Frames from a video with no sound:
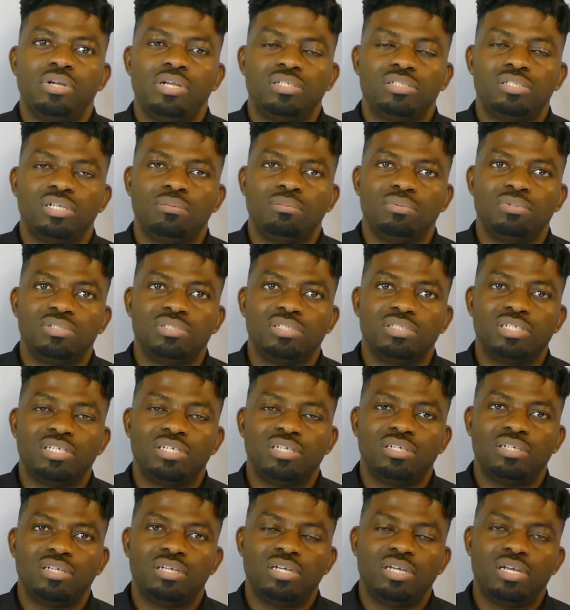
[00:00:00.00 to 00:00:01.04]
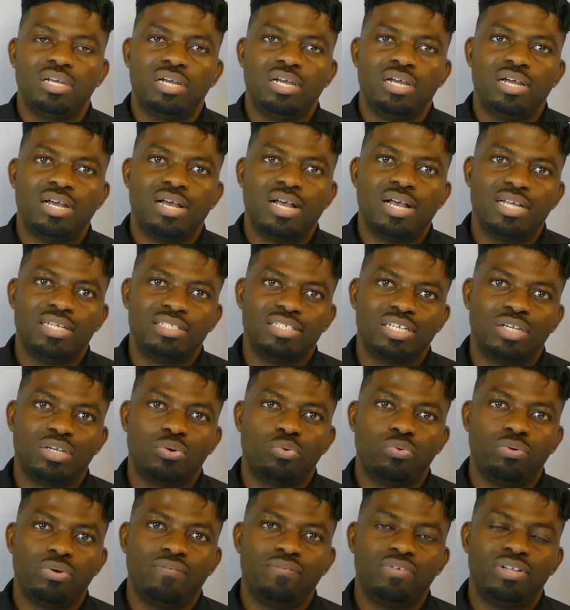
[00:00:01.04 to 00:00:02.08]
it's almost as
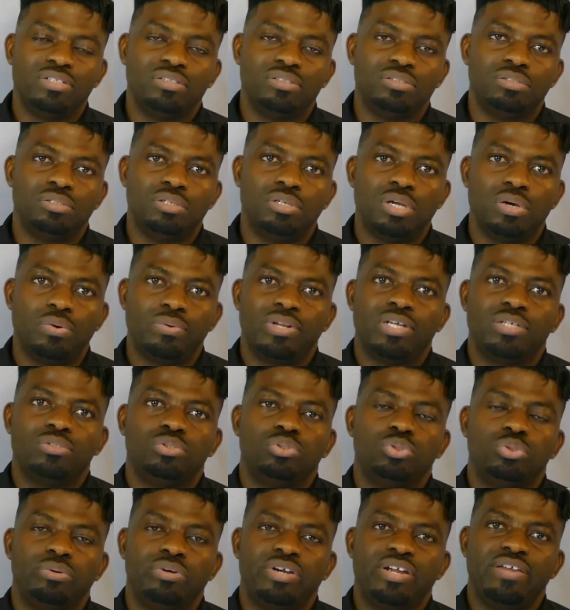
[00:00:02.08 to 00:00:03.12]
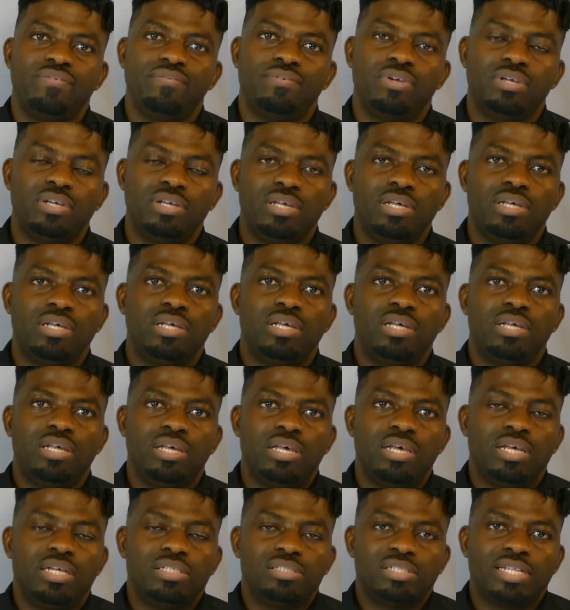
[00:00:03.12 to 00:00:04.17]
equivalent to knowing how to drive.
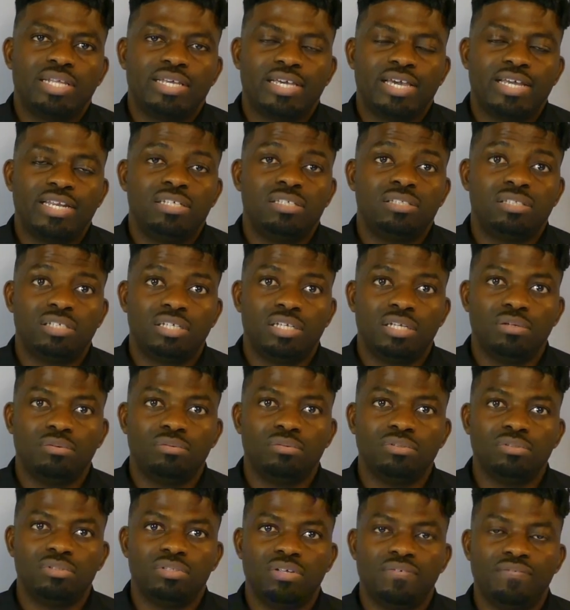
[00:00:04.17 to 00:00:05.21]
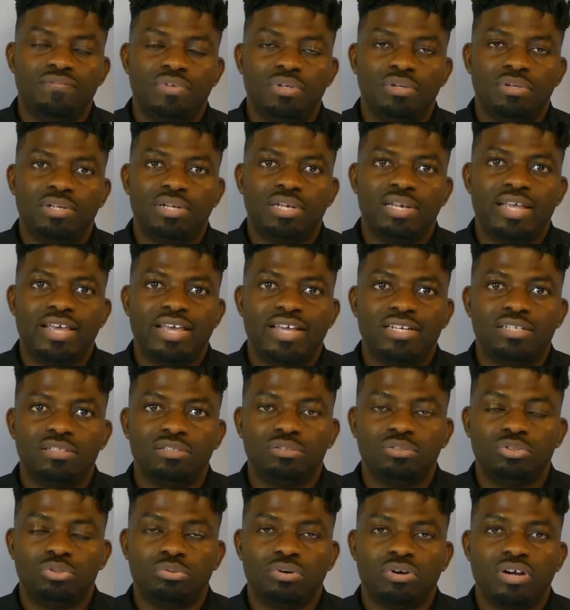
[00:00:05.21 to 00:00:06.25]
It's like any skills. If you can learn to
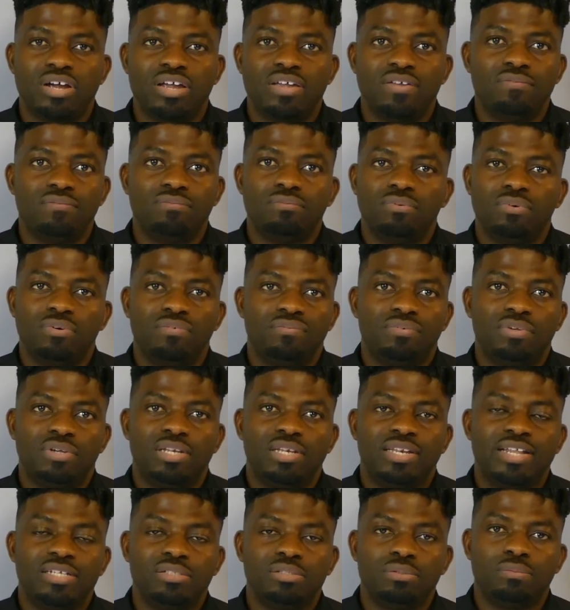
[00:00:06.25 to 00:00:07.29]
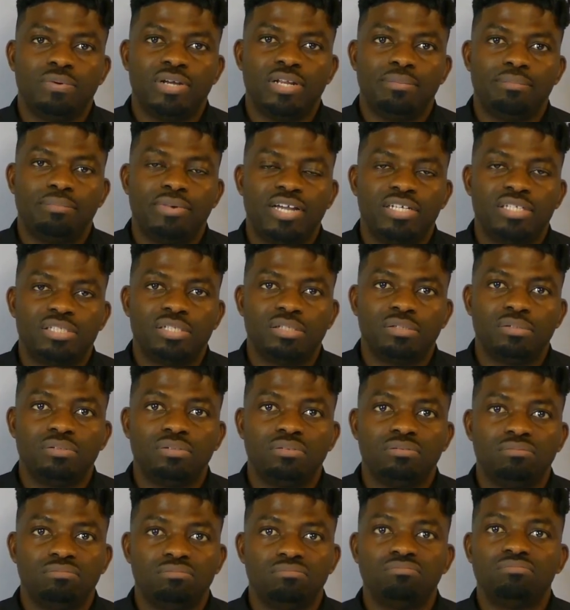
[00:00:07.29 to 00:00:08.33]
drive, if you can learn to ride a bicycle,
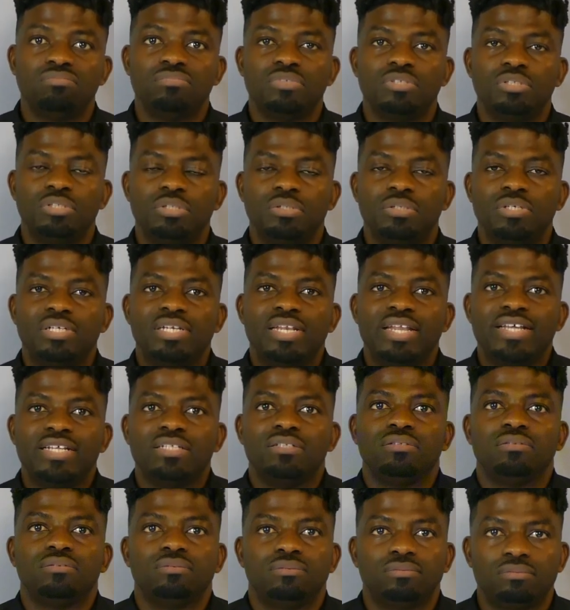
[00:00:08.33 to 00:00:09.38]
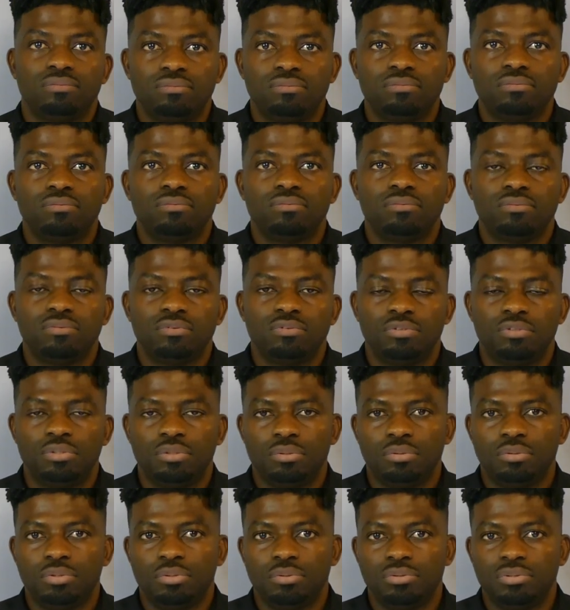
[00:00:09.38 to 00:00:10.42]
you can learn to
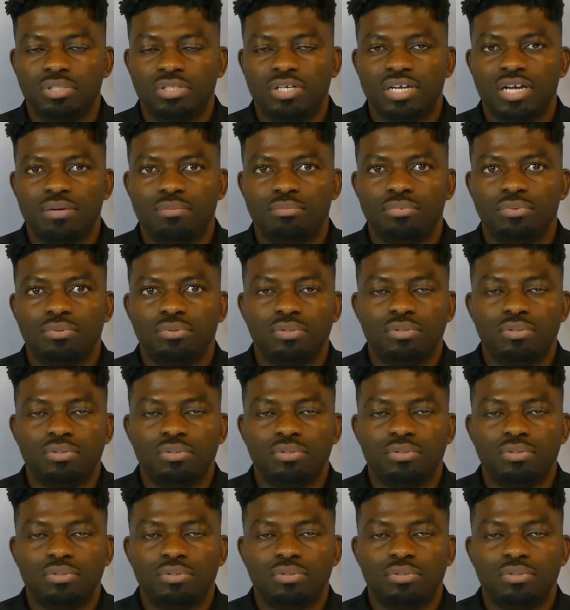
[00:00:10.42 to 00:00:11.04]
use a camera.